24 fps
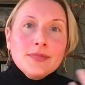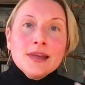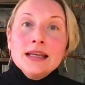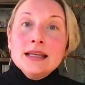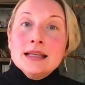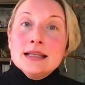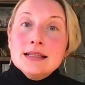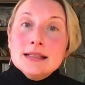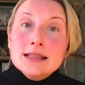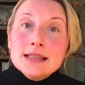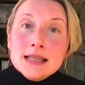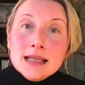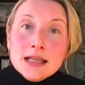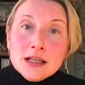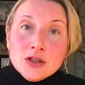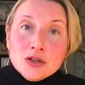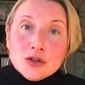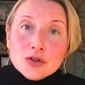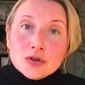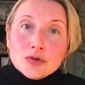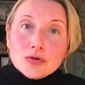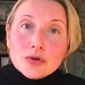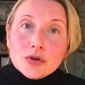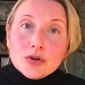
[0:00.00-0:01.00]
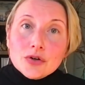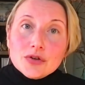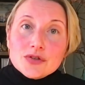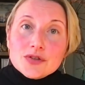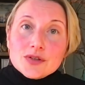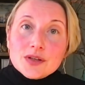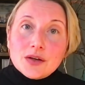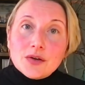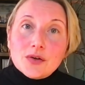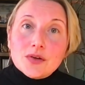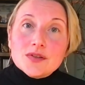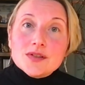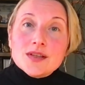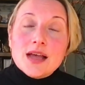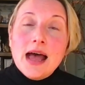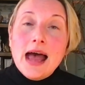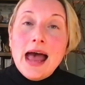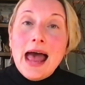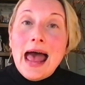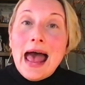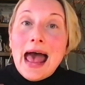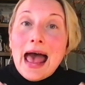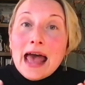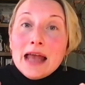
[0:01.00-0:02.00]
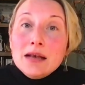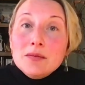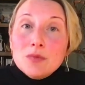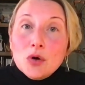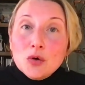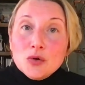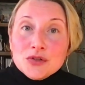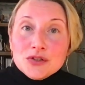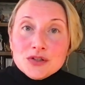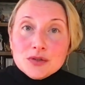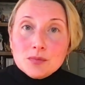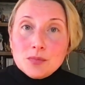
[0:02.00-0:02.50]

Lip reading: continue to grow your skills, and most